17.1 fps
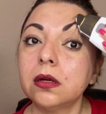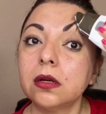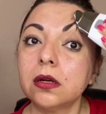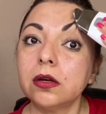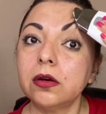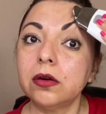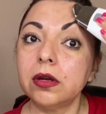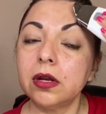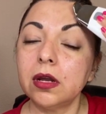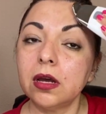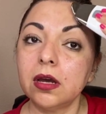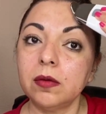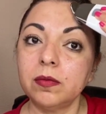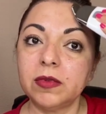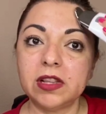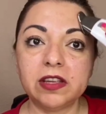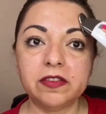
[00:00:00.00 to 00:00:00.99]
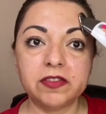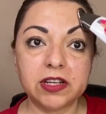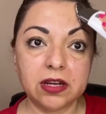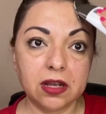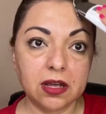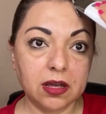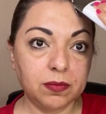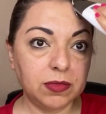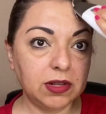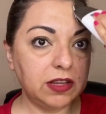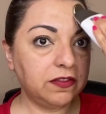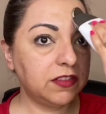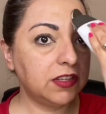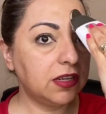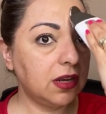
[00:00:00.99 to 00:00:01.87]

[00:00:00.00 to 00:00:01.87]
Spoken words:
Going up, lifting up, lifting